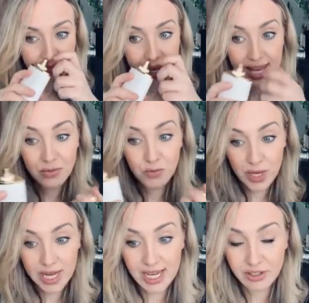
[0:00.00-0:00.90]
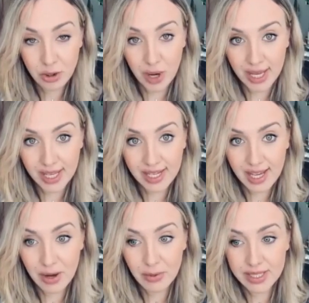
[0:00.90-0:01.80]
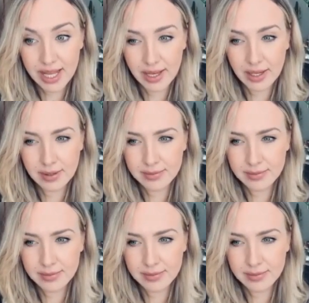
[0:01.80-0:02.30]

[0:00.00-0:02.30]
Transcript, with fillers: And when I tried it, I was like,